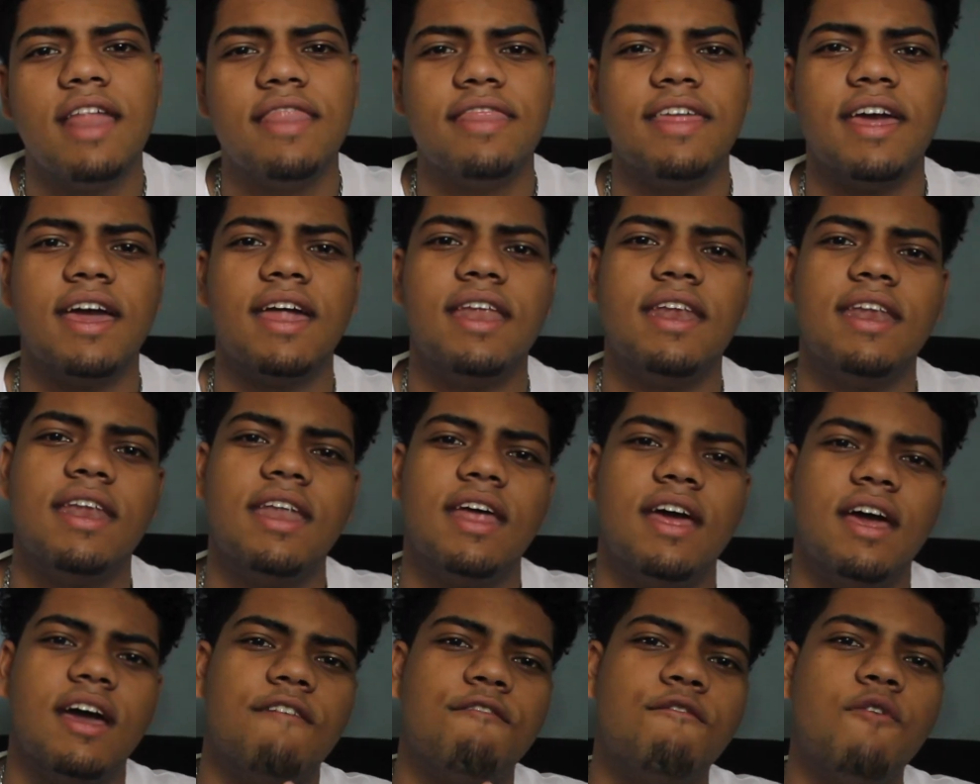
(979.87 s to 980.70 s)
Then
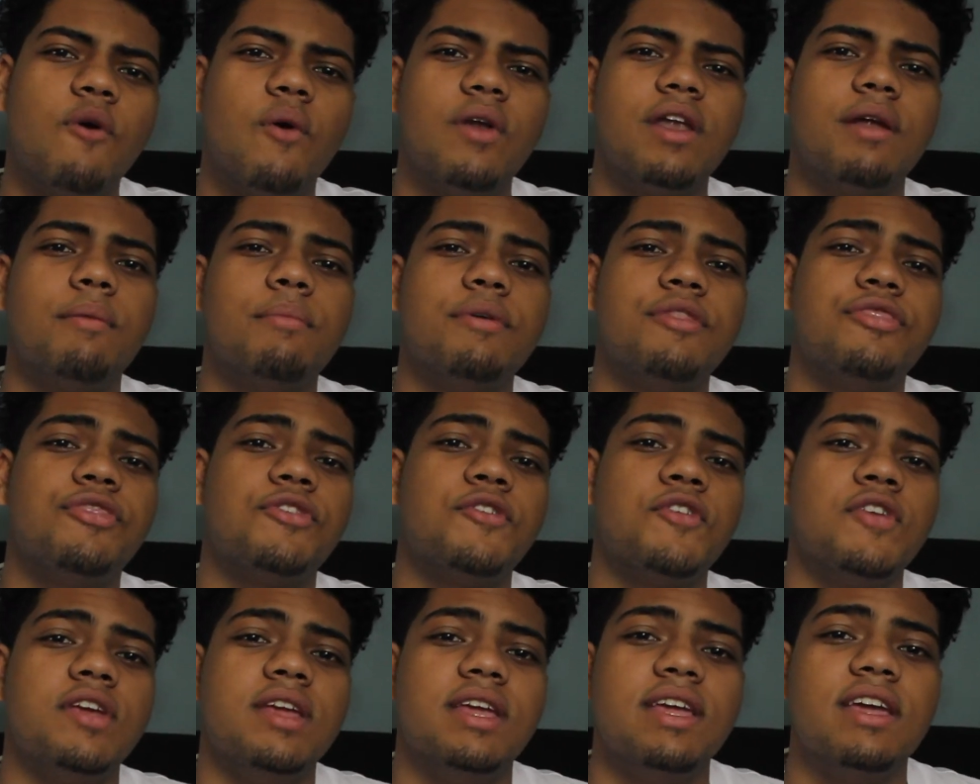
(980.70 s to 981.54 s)
for number
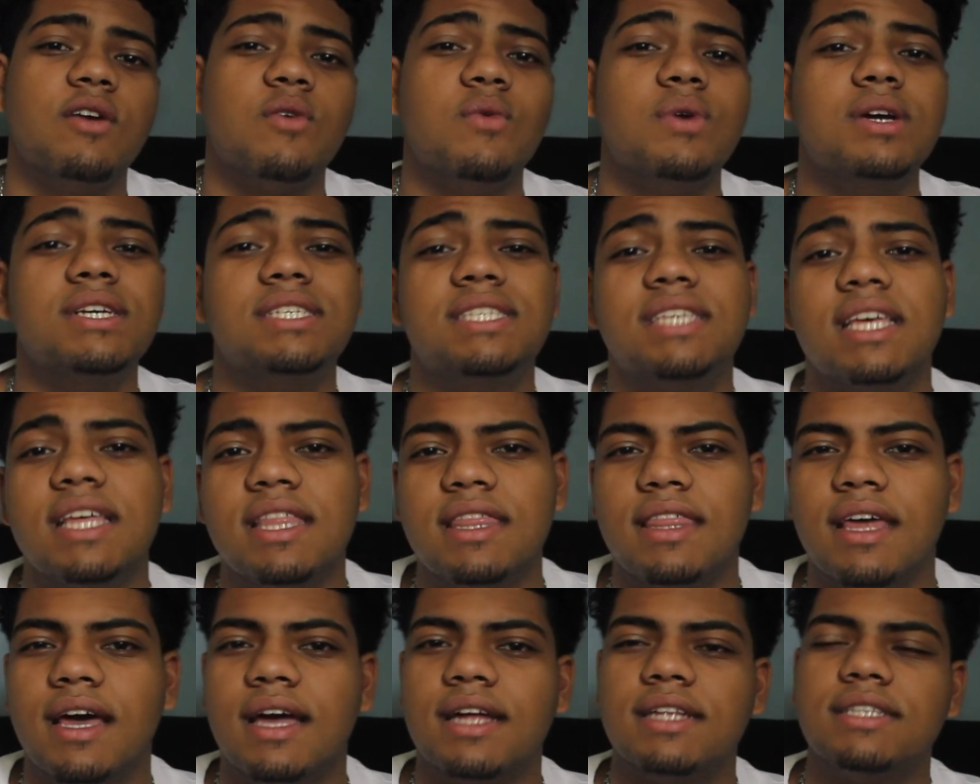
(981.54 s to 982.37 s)
3, we said
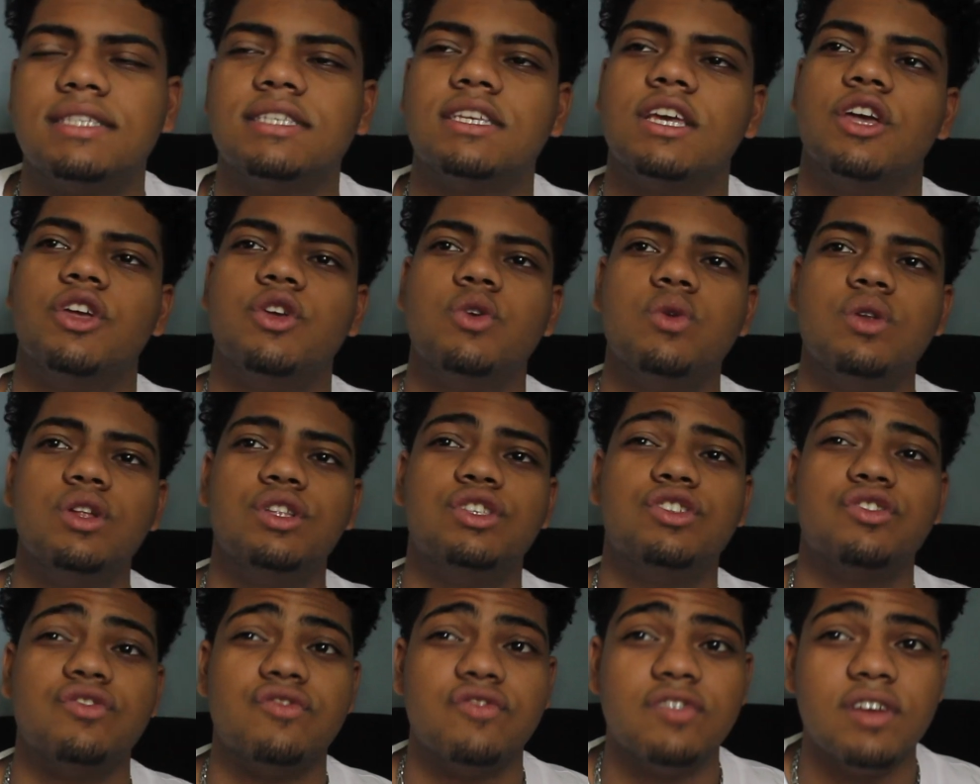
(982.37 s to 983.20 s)
that you need
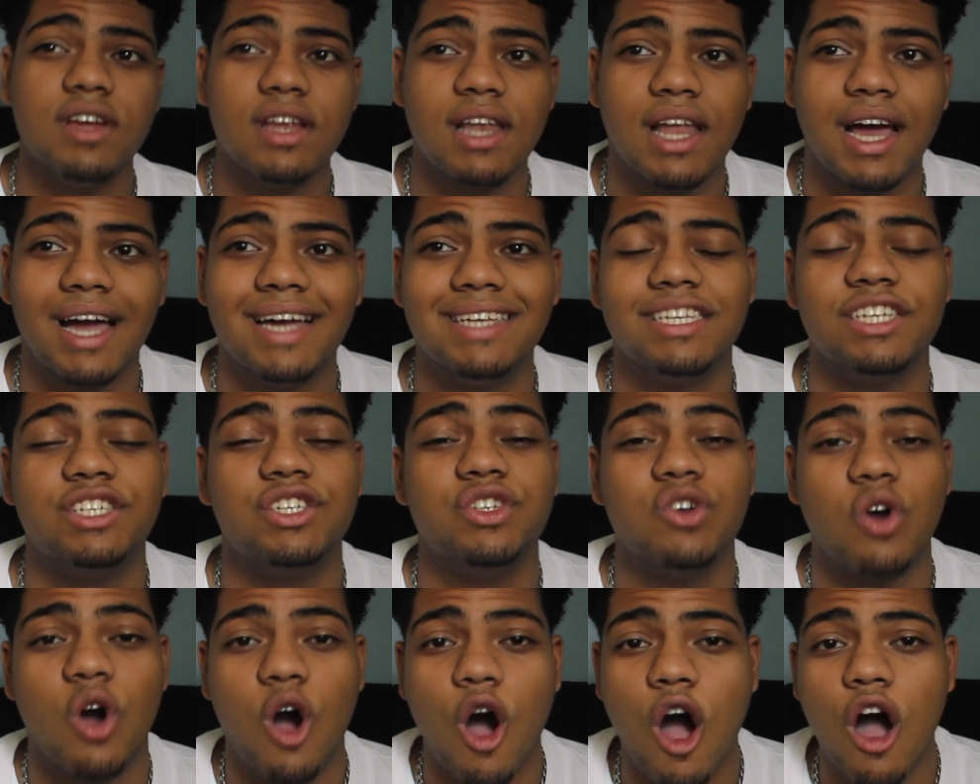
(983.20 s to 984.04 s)
to realize
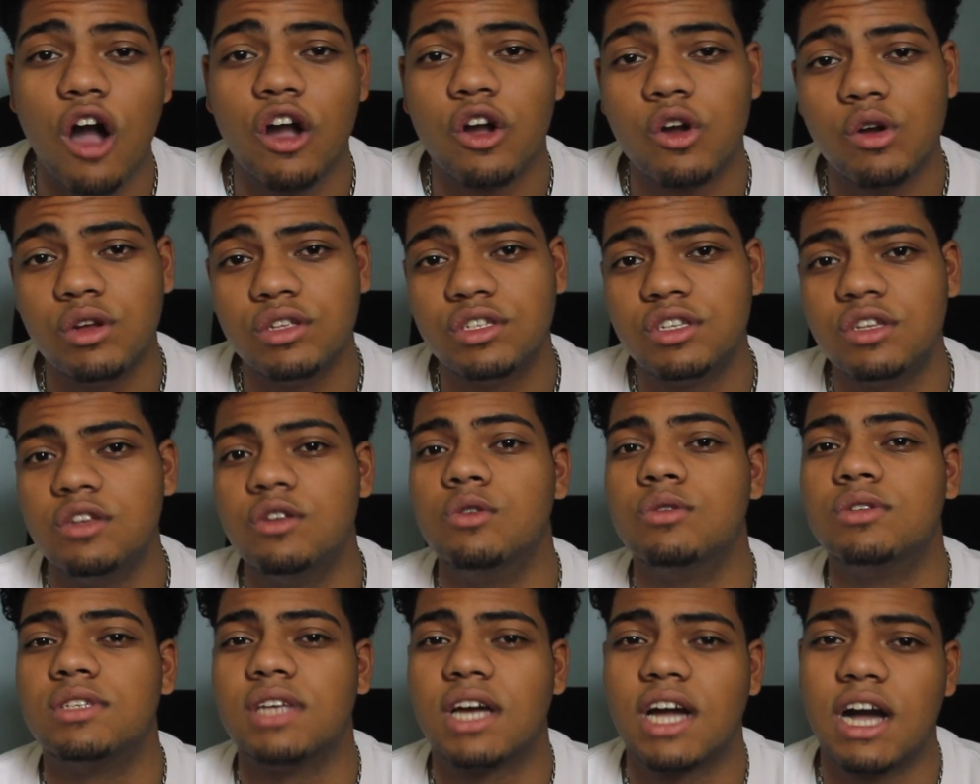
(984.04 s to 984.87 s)
that you are going to
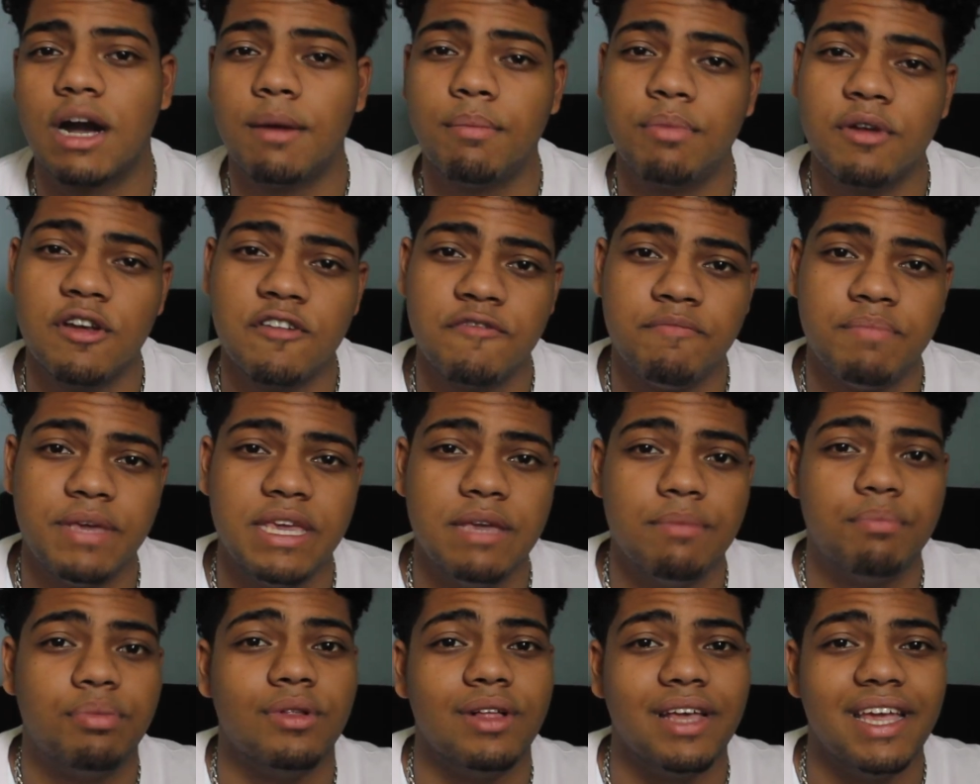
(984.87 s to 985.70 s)
lose a couple of
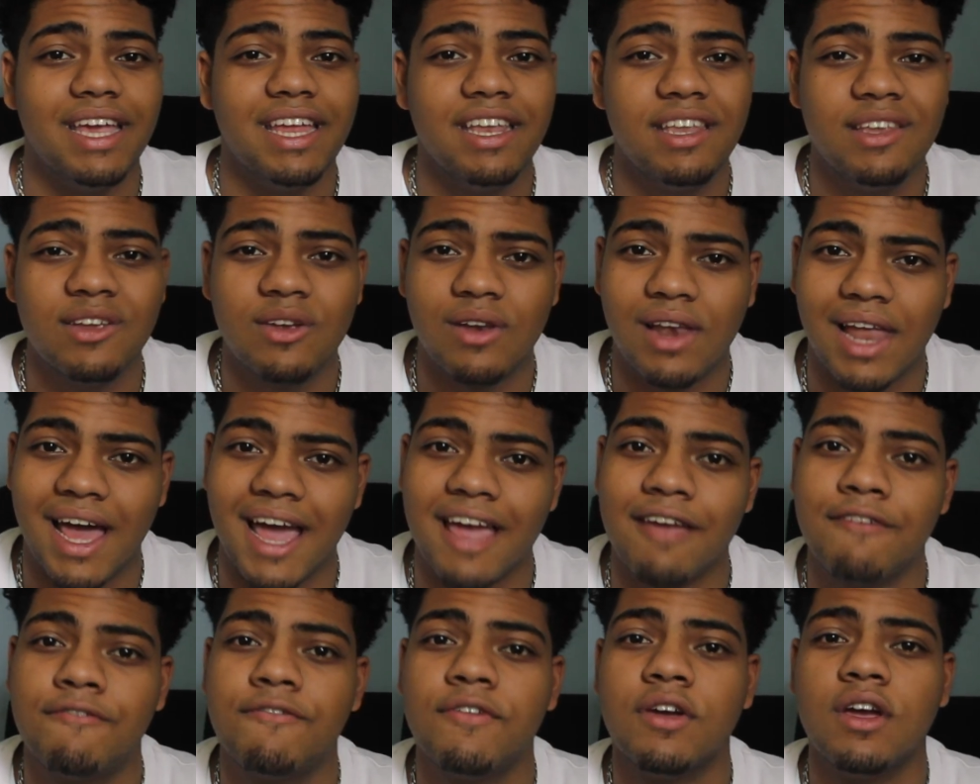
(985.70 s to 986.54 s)
people in your
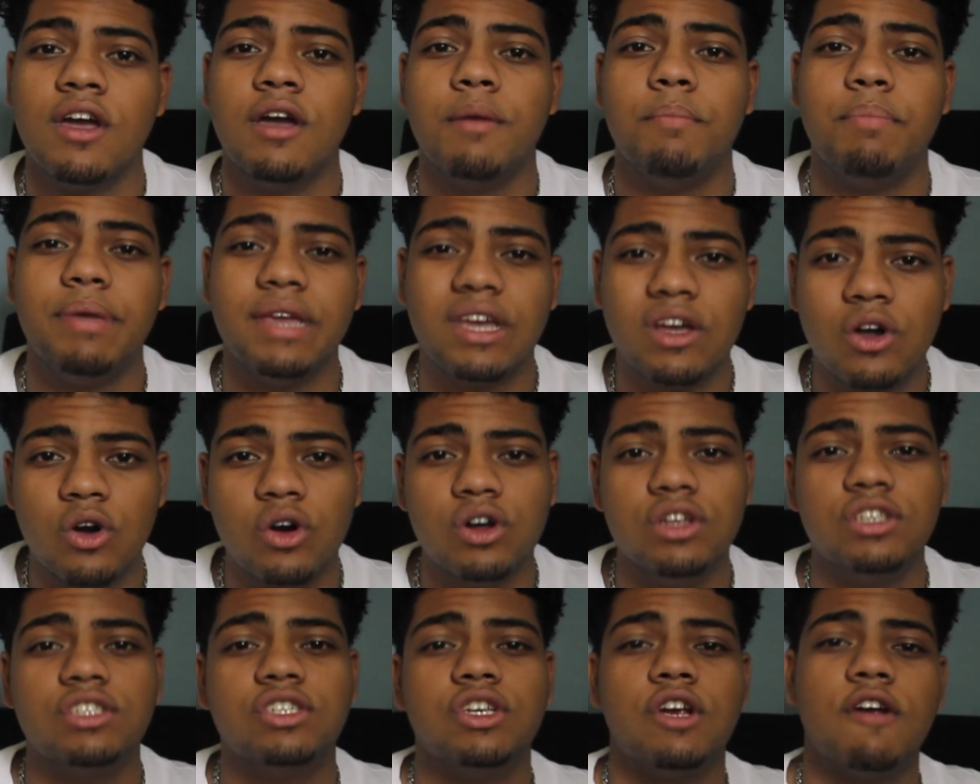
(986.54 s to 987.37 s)
life
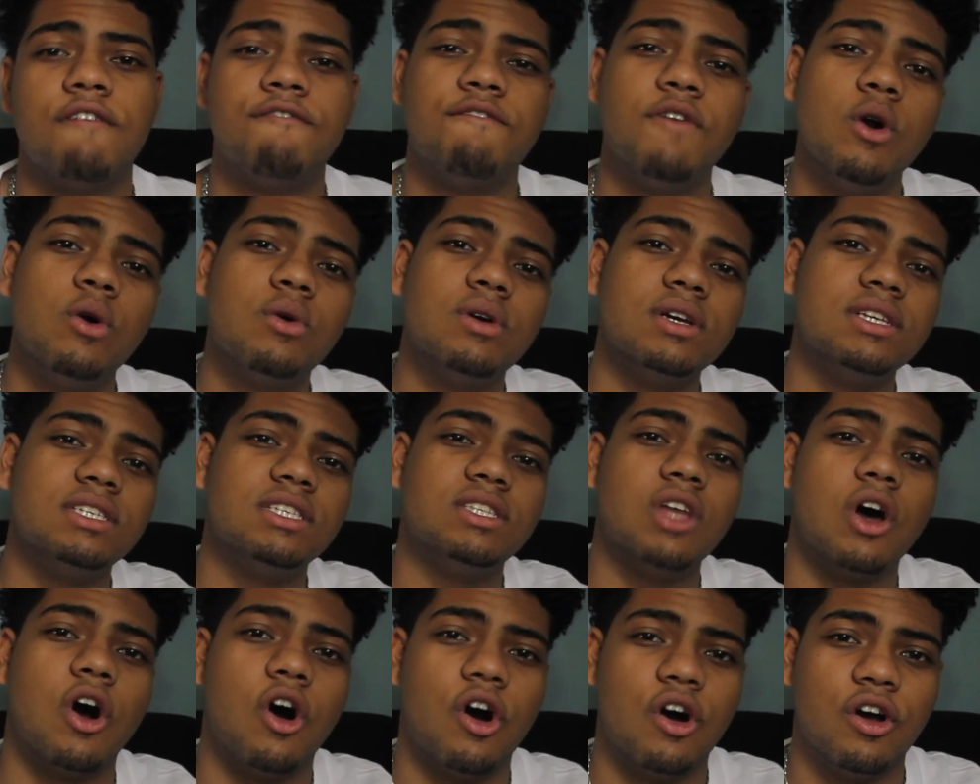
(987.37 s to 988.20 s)
because you're
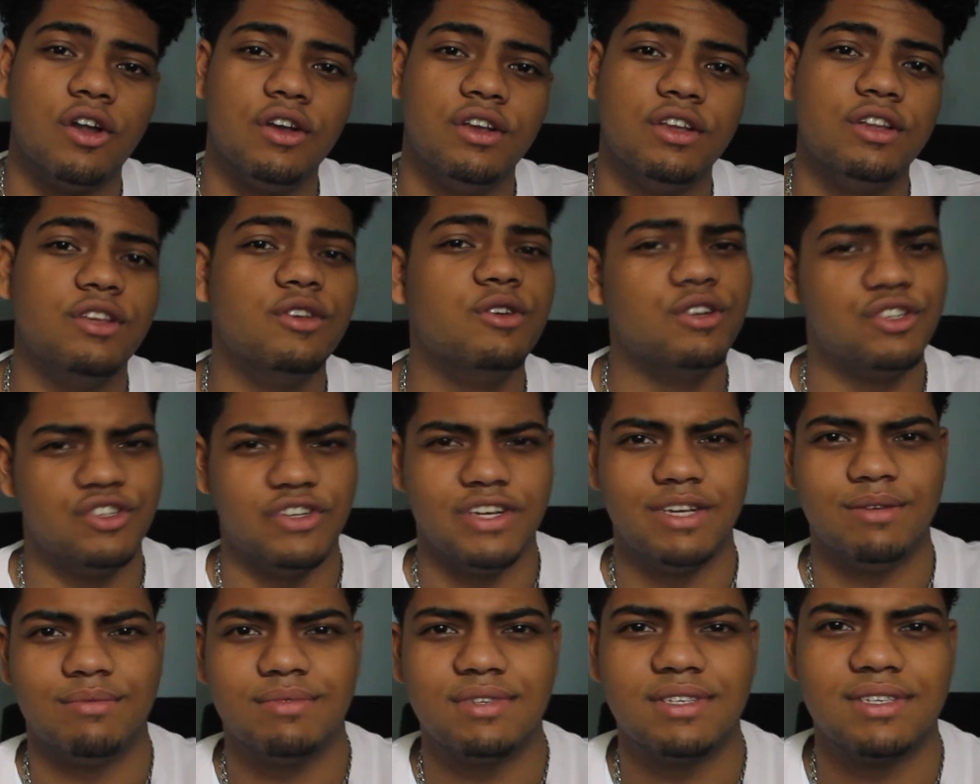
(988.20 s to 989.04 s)
focused on your
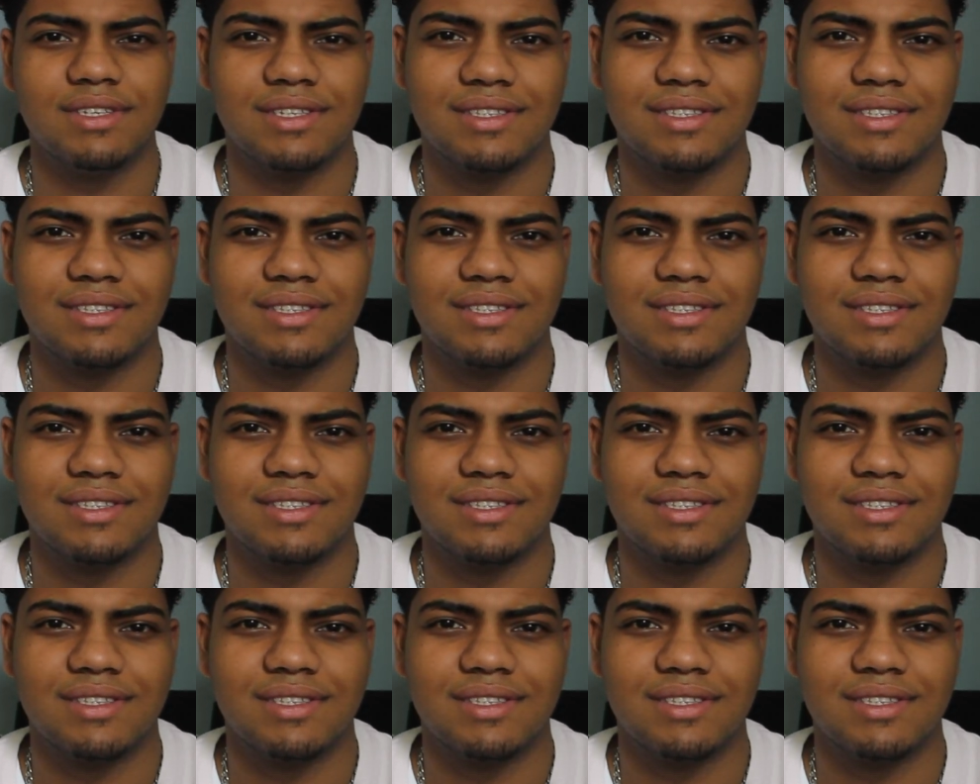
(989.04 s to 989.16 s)
dreams.